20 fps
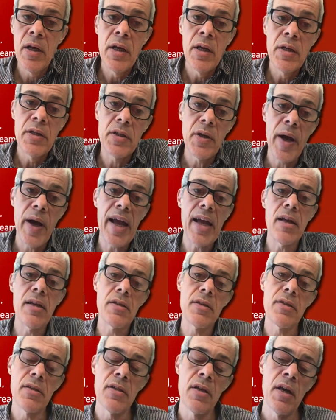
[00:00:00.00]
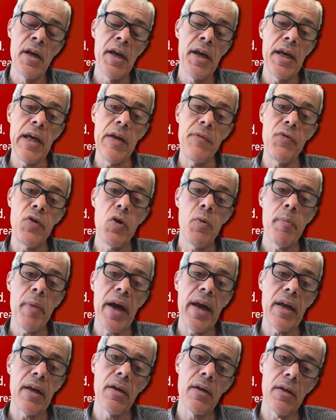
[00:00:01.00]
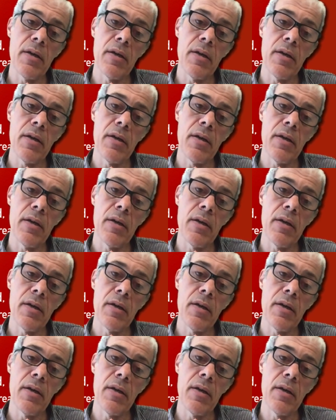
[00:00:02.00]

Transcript: So hence, if you make